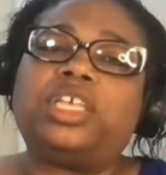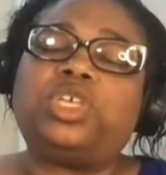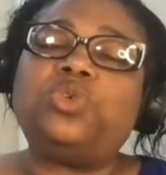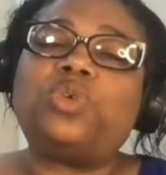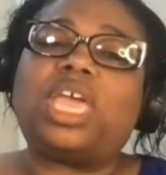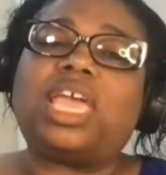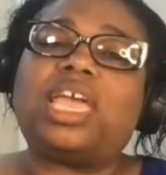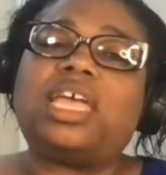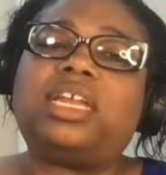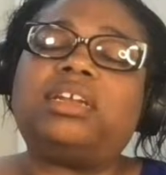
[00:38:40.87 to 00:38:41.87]
you
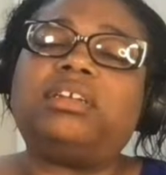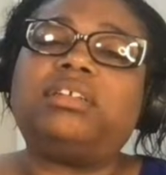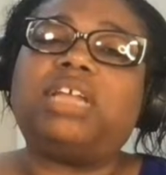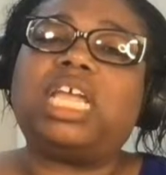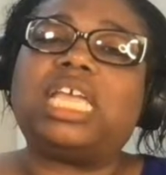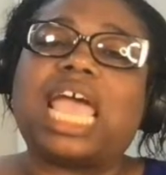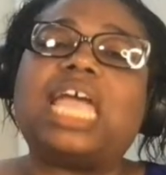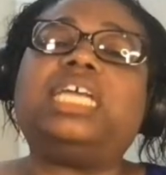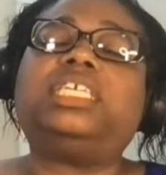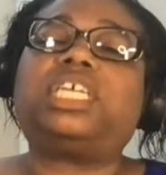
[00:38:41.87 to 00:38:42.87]
can
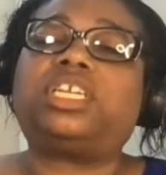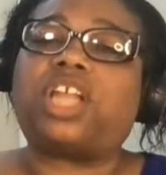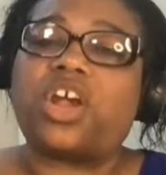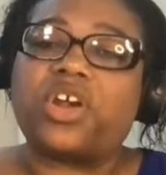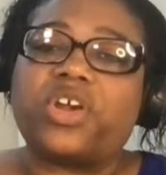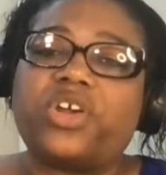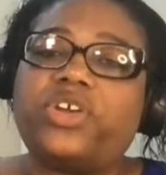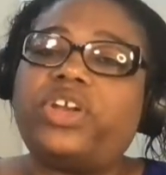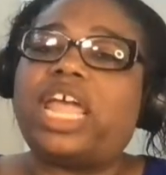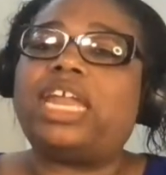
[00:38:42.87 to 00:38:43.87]
engage and
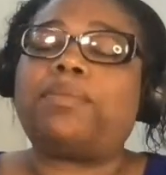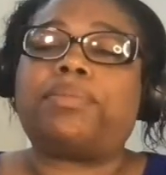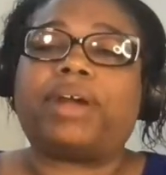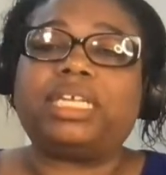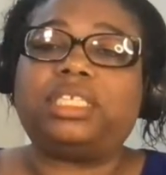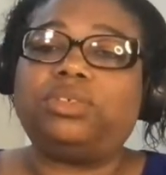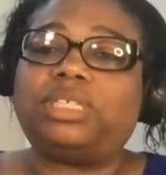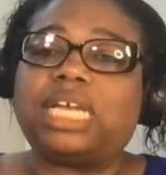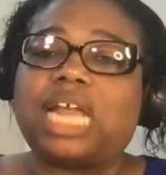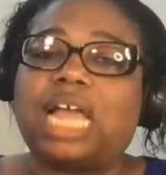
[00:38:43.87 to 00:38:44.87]
learn and embrace new
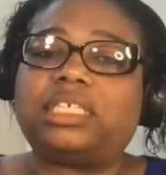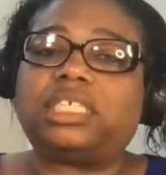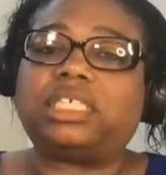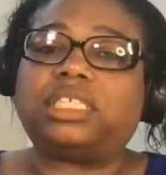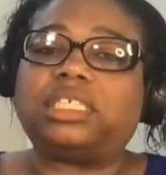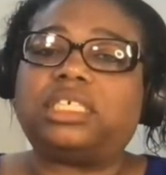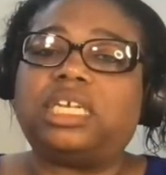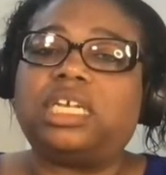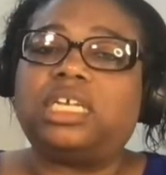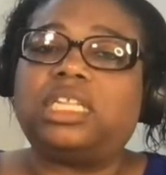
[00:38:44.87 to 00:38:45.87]
technologies.
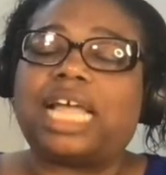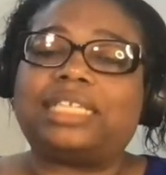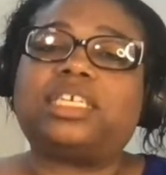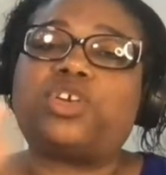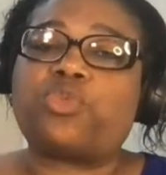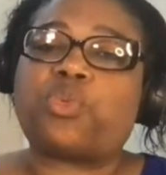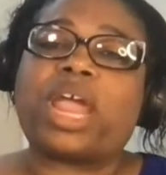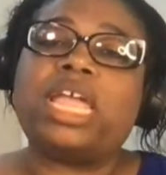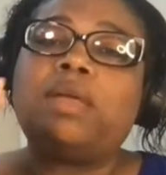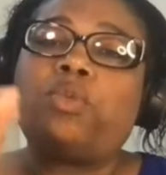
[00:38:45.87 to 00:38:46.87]
That's a
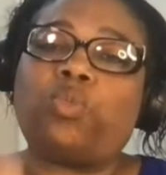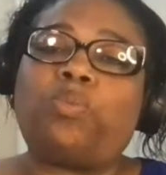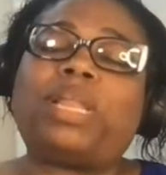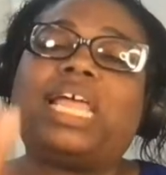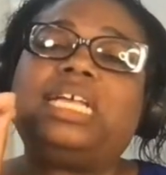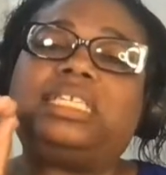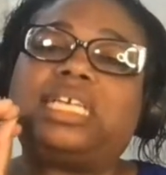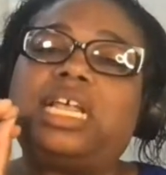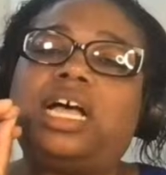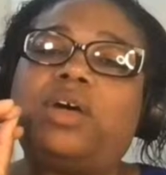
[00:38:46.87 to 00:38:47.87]
great place
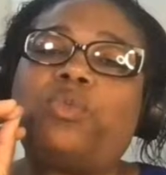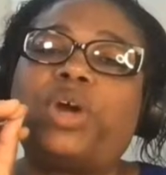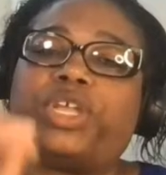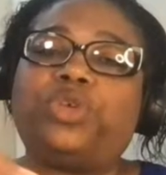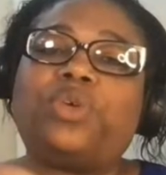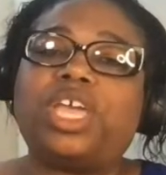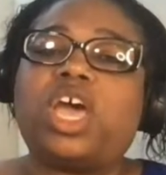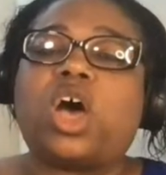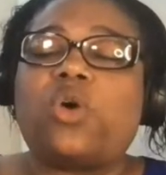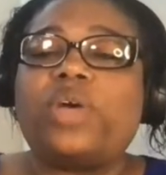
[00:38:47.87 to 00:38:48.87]
where you can
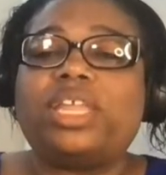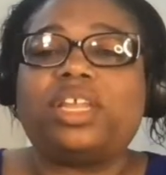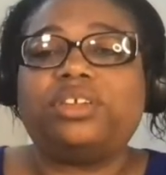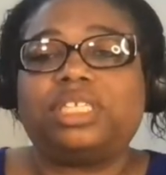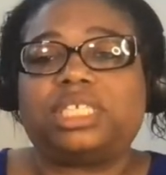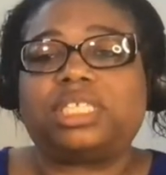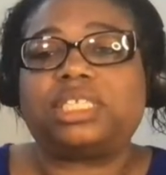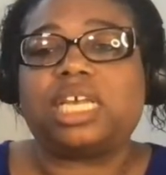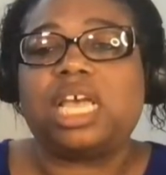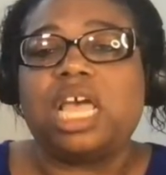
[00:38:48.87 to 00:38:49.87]
go and learn
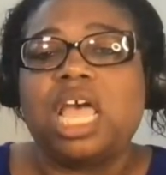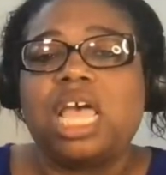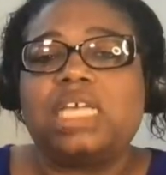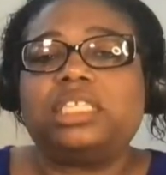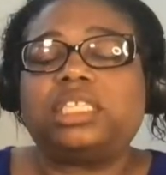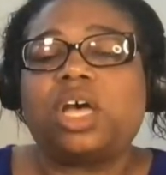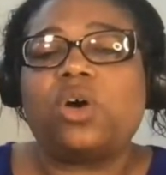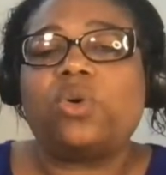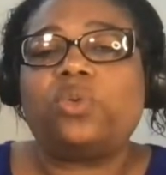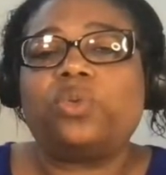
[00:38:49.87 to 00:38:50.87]
this. And
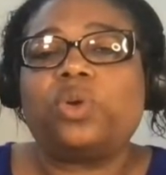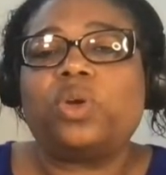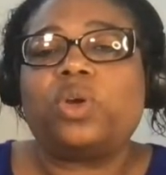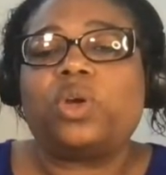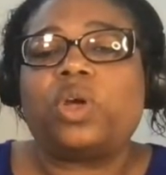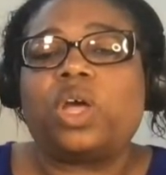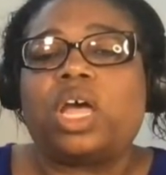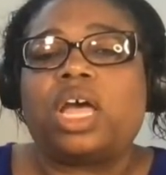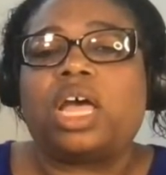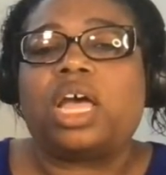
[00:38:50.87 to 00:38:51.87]
so
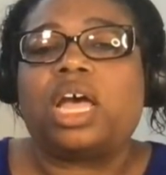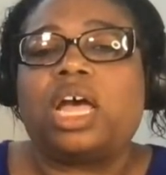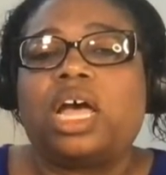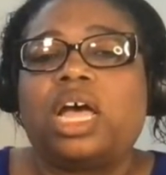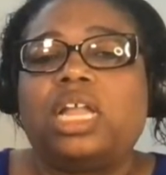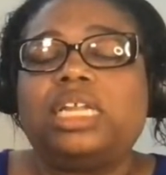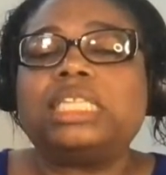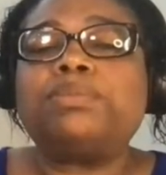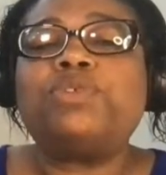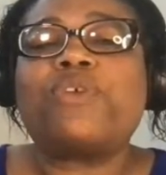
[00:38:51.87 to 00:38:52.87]

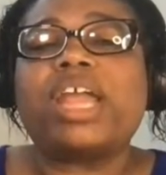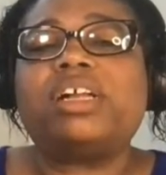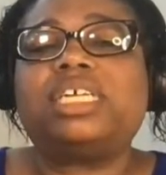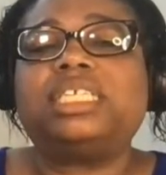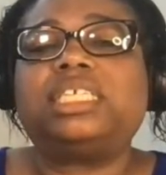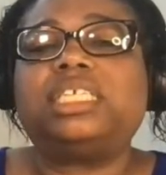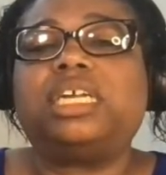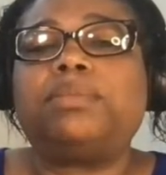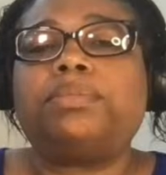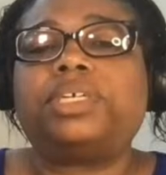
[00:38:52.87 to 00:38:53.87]
let's move right on to
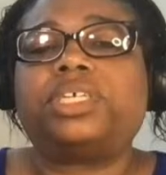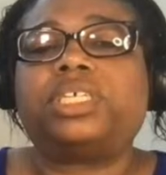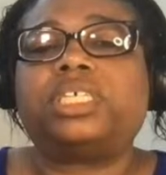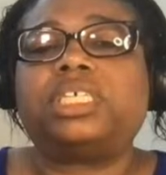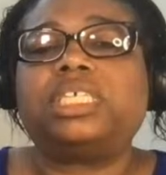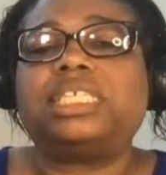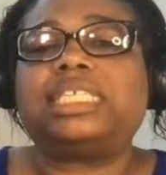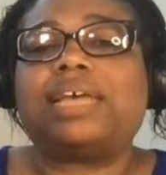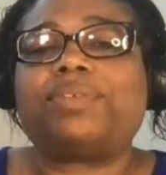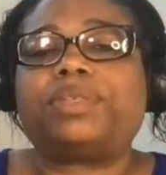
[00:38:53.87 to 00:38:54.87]
number
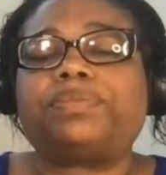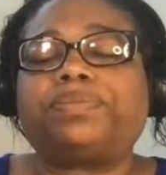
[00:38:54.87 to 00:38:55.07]
7.